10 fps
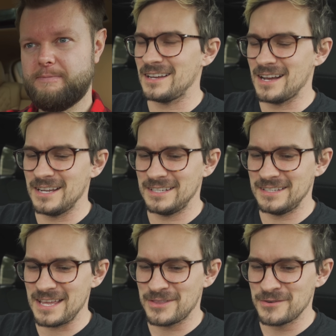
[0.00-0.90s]
I did
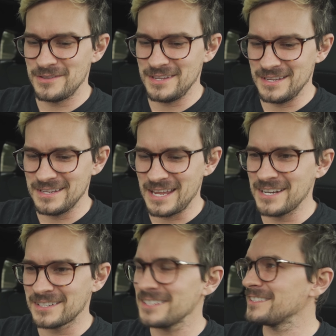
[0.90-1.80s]
that through the
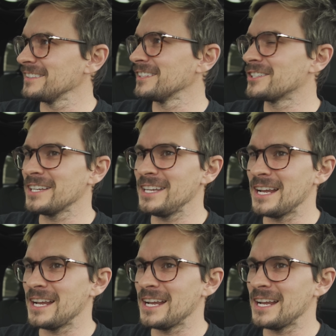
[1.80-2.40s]
gauge cluster, a little tricky.